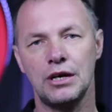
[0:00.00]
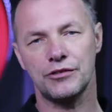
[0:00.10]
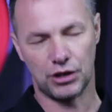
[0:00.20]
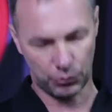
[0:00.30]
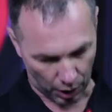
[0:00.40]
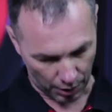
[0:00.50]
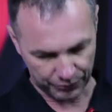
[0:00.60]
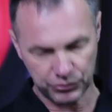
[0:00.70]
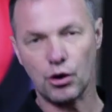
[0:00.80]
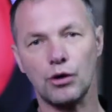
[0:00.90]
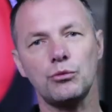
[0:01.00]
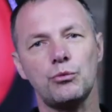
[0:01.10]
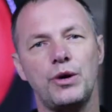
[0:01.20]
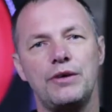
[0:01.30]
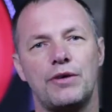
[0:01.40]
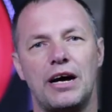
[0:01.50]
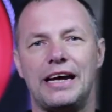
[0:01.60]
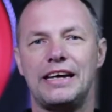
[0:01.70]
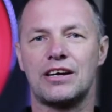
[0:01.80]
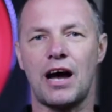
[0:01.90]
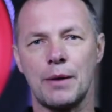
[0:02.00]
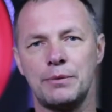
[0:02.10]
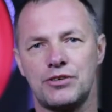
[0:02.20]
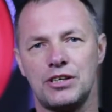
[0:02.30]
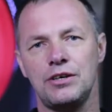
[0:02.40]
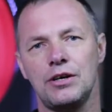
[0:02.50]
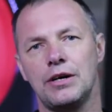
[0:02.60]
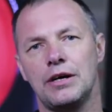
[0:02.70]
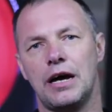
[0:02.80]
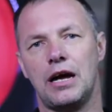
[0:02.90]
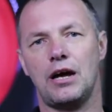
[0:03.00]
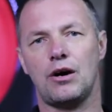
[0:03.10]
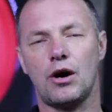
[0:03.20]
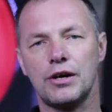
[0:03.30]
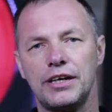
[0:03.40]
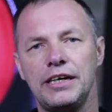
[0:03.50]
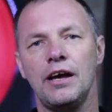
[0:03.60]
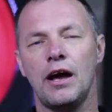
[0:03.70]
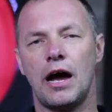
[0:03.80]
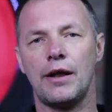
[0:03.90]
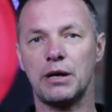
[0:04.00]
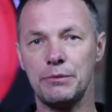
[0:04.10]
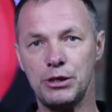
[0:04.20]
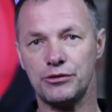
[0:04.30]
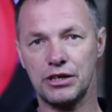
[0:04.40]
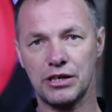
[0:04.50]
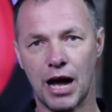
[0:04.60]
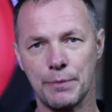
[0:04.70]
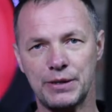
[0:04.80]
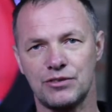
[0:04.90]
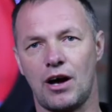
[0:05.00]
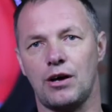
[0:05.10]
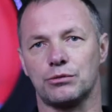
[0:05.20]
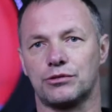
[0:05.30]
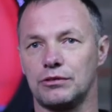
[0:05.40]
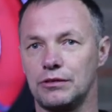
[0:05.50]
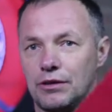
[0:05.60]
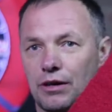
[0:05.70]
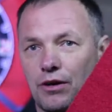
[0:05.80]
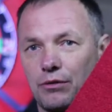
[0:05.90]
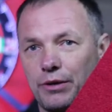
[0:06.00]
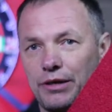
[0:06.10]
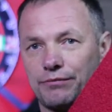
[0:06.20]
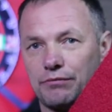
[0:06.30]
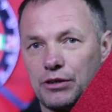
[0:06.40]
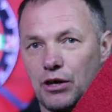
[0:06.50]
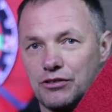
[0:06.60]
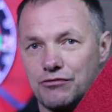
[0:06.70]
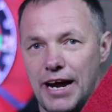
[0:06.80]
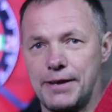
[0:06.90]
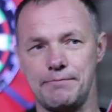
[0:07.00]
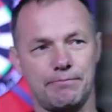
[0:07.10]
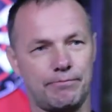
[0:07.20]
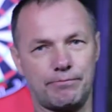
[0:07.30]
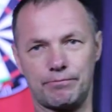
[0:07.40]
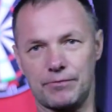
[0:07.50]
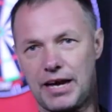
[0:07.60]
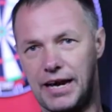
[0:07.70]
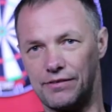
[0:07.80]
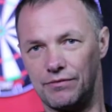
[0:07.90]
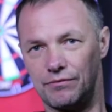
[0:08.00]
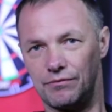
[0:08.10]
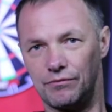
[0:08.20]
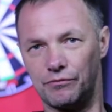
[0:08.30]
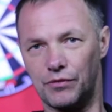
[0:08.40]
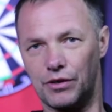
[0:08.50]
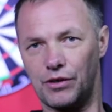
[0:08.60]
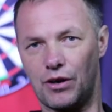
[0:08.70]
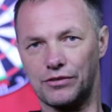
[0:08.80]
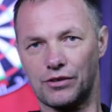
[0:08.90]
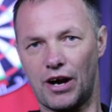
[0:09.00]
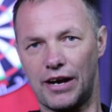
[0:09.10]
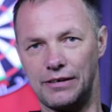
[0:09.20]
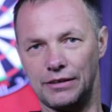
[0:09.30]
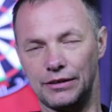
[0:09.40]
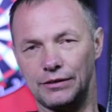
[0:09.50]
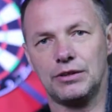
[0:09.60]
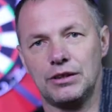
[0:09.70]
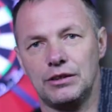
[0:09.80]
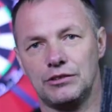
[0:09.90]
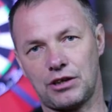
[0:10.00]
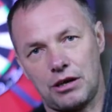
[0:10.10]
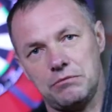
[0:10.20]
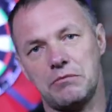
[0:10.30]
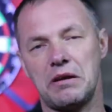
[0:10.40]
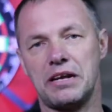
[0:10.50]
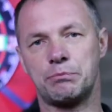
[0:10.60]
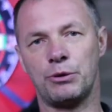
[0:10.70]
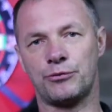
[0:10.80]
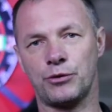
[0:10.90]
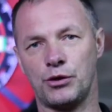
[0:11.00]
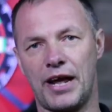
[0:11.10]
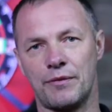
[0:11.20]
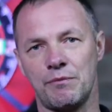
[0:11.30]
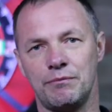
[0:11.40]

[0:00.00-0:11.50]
So I've gone with a carpeted oki, and I'm going to be using carpet tiles. I've gone with a nice red and a nice grey. So let's put the floor down.